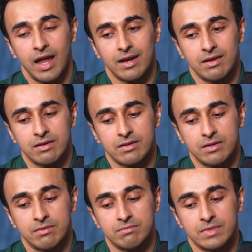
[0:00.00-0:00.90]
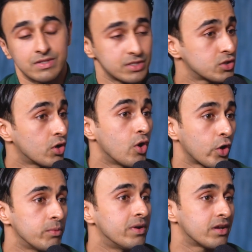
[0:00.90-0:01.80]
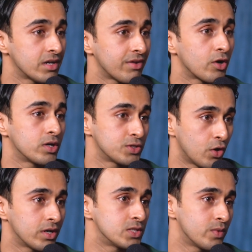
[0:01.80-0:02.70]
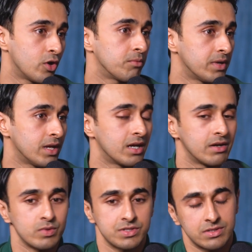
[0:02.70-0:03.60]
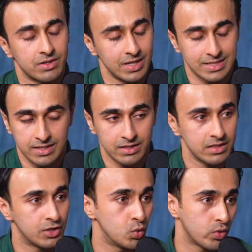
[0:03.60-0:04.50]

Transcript: And there's a short documentary, in fact, got shot as well on me, and it was released in the